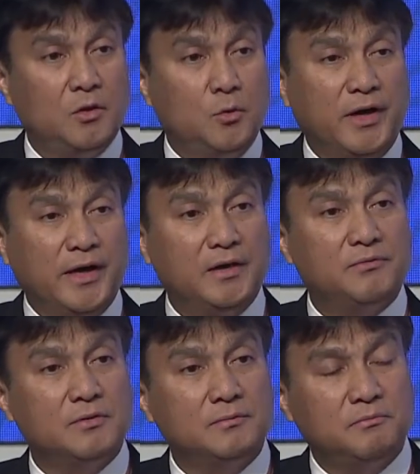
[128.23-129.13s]
We have
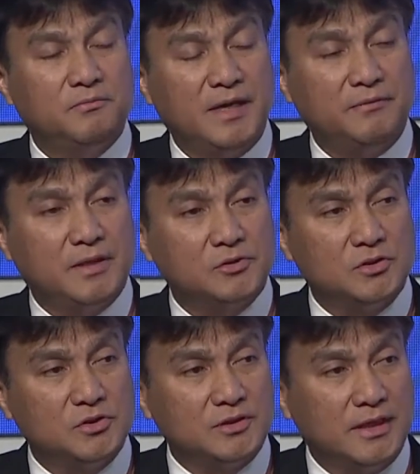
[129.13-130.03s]

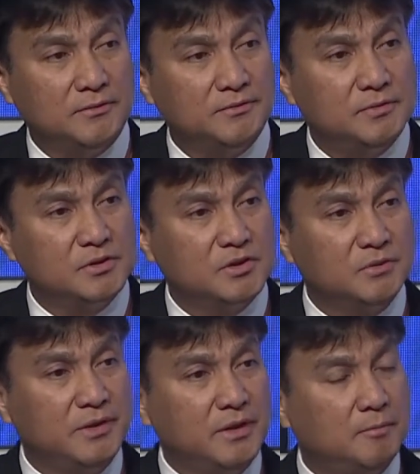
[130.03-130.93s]
5,000 staff
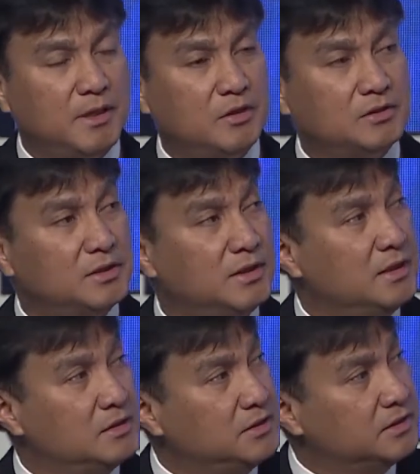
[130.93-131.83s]
serving about
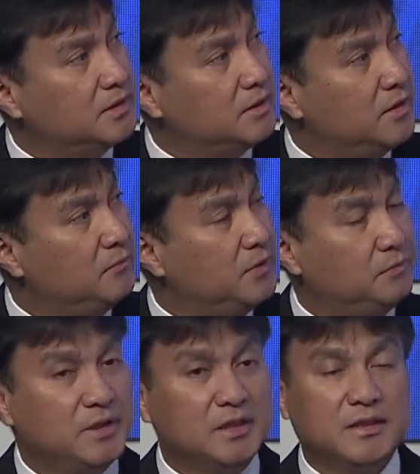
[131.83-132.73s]

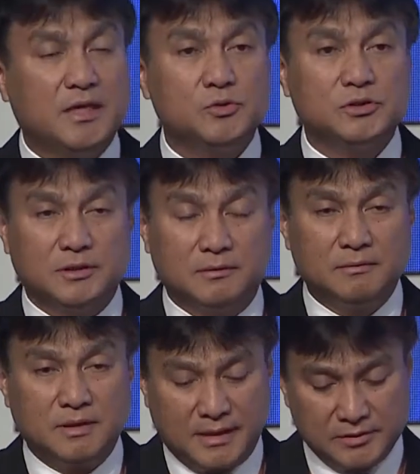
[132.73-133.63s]
650,000
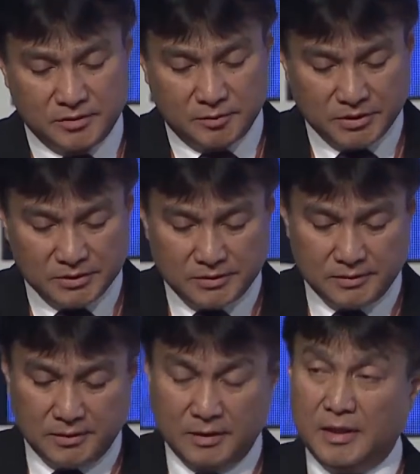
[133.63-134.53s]
customers,
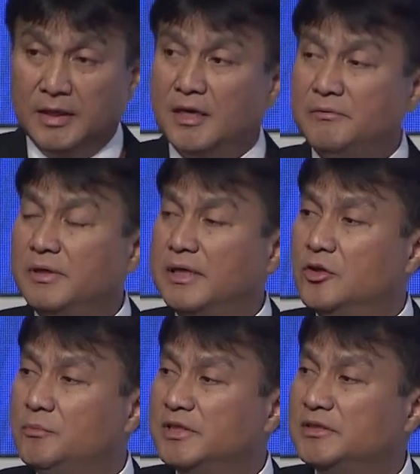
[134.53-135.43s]
covering
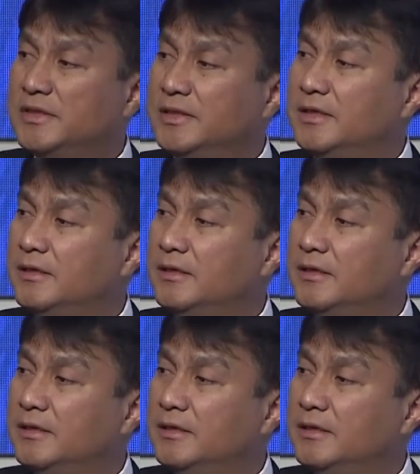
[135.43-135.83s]
domestic,